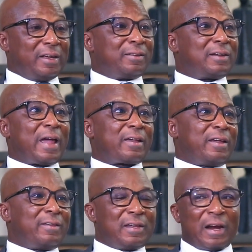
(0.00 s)
it's
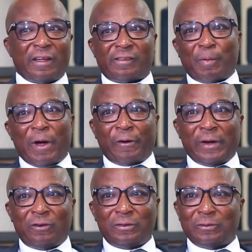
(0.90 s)
like eating an
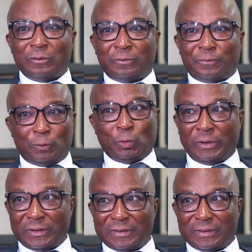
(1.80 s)
expiring food.